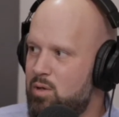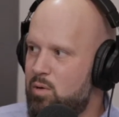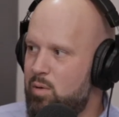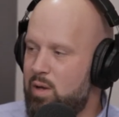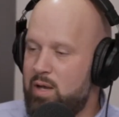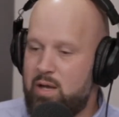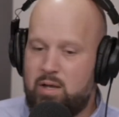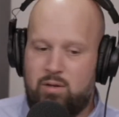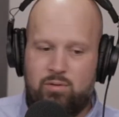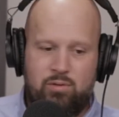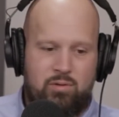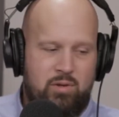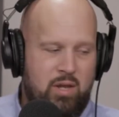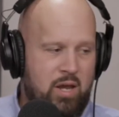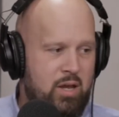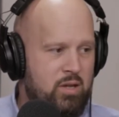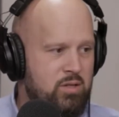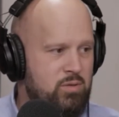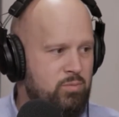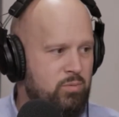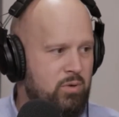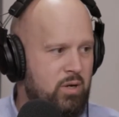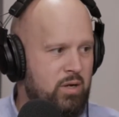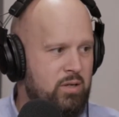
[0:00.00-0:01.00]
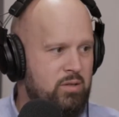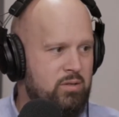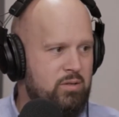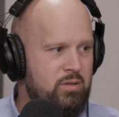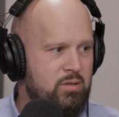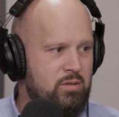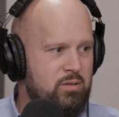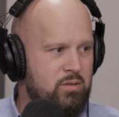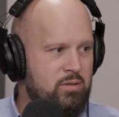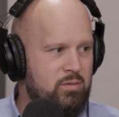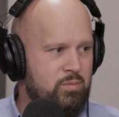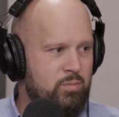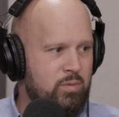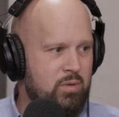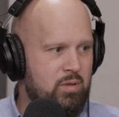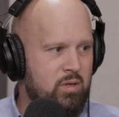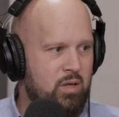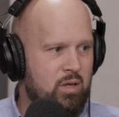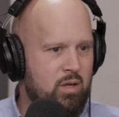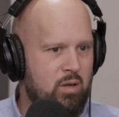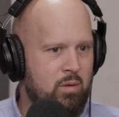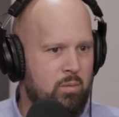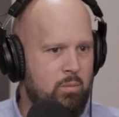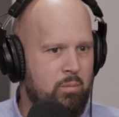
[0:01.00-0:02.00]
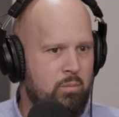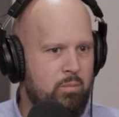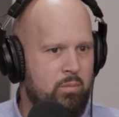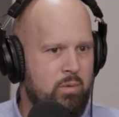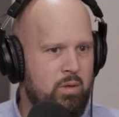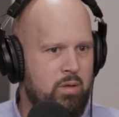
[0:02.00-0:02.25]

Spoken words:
as gas prices become,